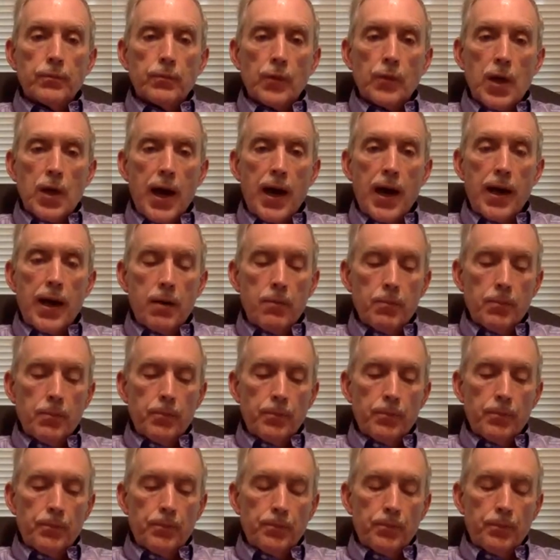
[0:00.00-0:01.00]
Okay?
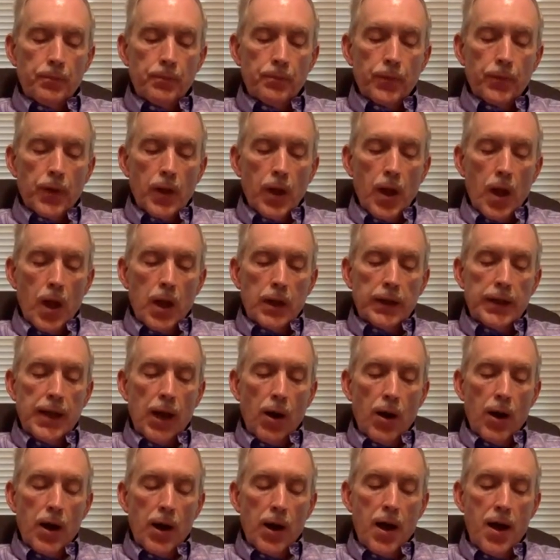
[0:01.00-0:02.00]

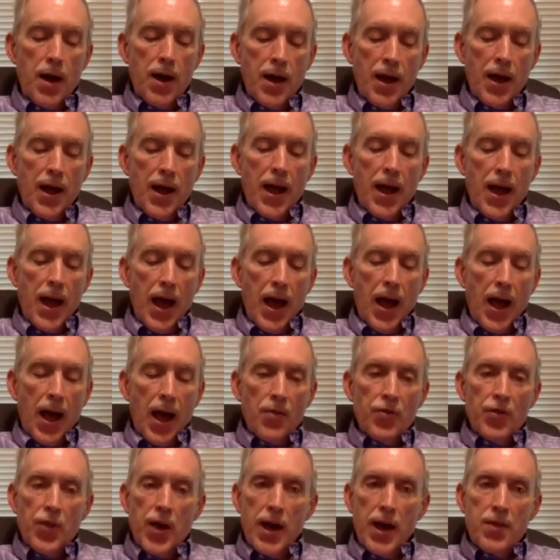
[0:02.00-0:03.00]
Now,
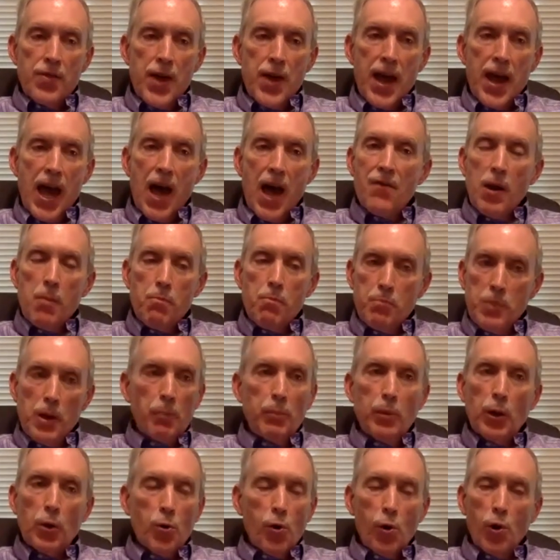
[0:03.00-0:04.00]
they have a
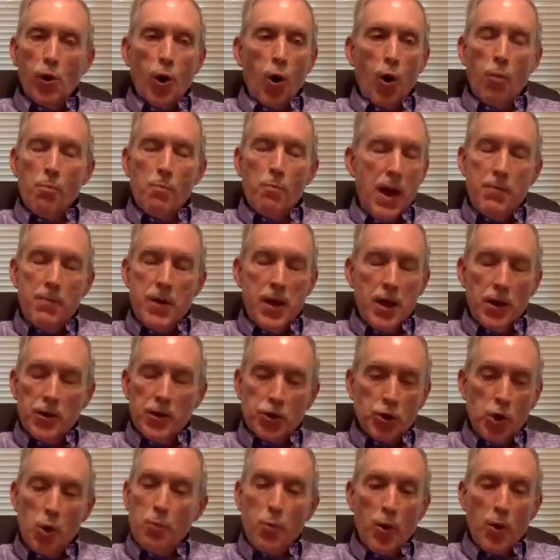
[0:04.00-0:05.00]
biblical or maybe a
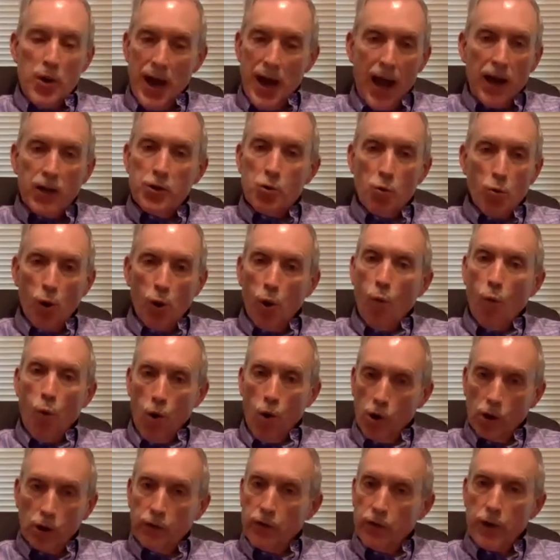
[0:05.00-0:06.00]
supernatural
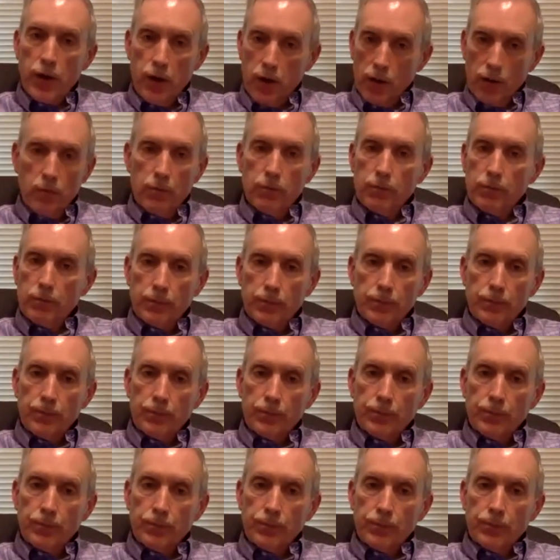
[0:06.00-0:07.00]
worldview.
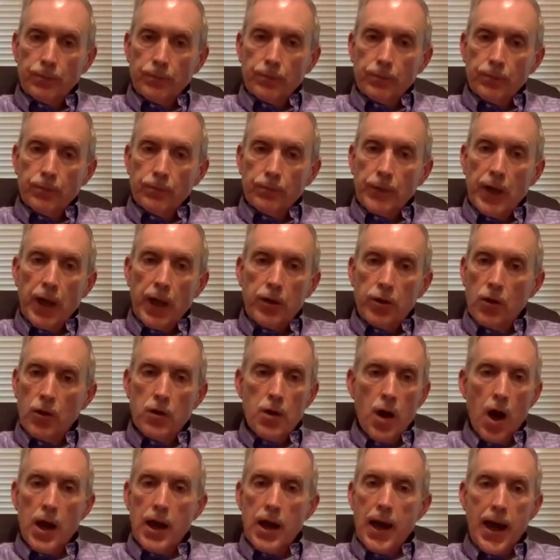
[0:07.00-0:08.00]
They do
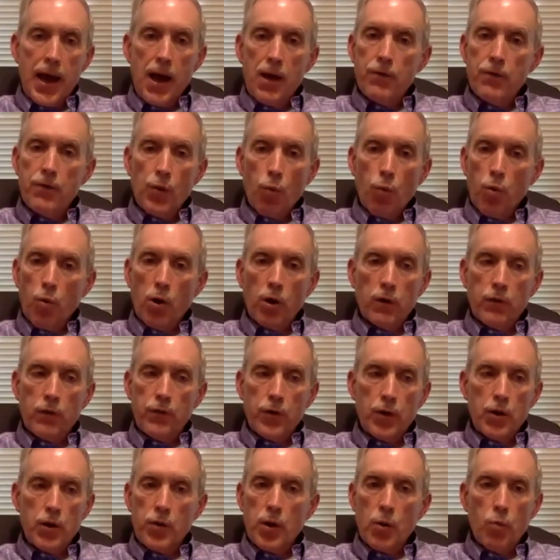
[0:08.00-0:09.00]
not have the
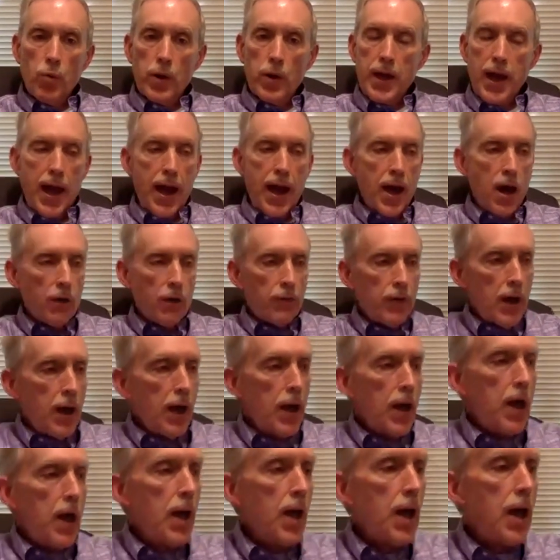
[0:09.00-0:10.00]
worldview that we have.
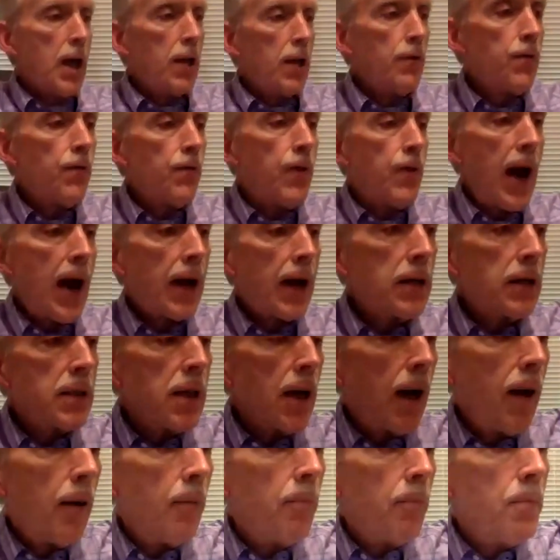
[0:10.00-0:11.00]
In fact,
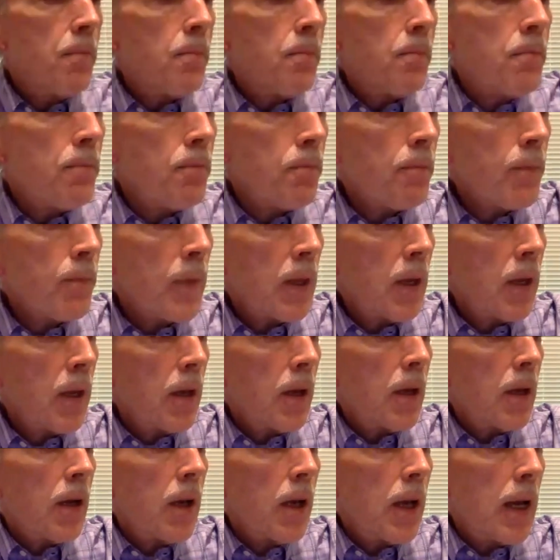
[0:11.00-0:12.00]

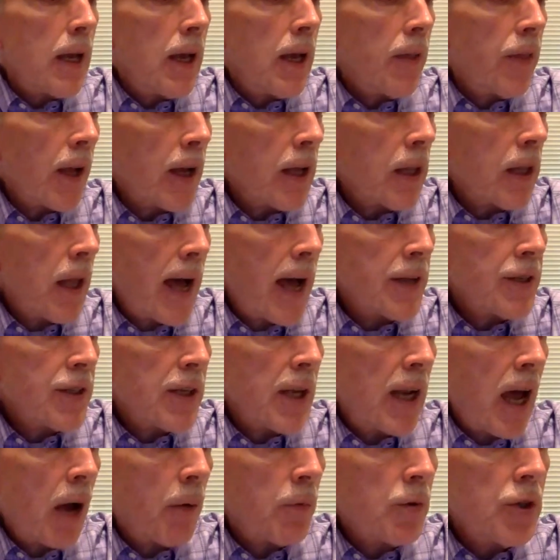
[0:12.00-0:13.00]
in the class
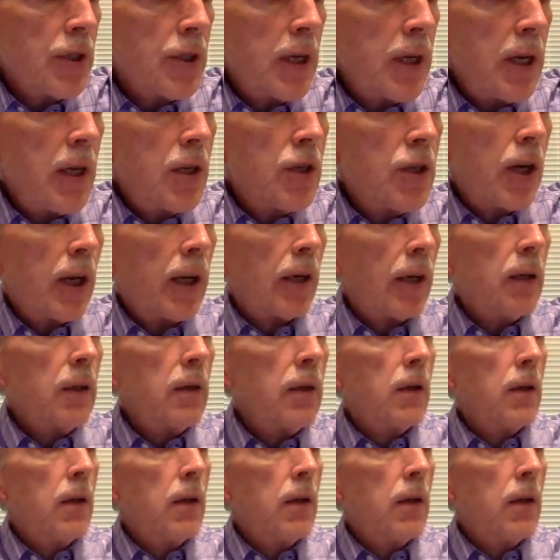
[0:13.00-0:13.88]
that I was teaching